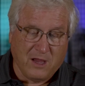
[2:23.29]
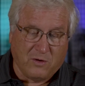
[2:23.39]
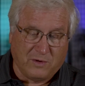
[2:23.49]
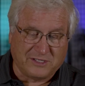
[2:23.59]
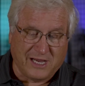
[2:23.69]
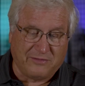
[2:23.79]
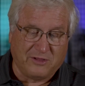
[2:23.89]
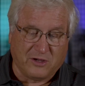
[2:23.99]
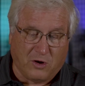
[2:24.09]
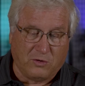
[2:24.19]
"Which had
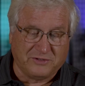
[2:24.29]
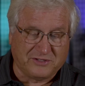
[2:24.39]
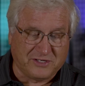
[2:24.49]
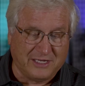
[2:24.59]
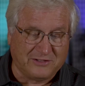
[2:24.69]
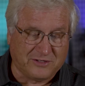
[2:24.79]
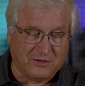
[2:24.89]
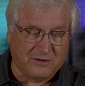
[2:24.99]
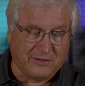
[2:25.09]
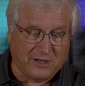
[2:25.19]
the golden
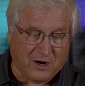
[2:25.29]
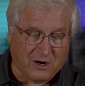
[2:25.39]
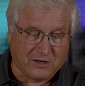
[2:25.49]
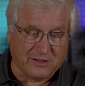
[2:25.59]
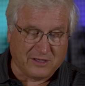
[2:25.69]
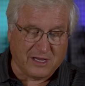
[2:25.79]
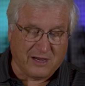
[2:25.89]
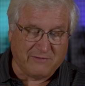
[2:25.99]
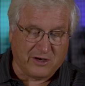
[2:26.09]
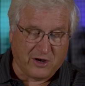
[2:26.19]
censer and the ark of the
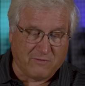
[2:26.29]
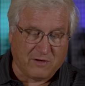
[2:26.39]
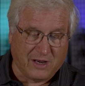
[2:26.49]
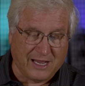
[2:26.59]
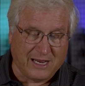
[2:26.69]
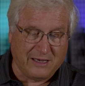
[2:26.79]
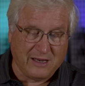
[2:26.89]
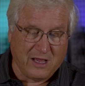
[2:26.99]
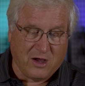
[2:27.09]
covenant overlaid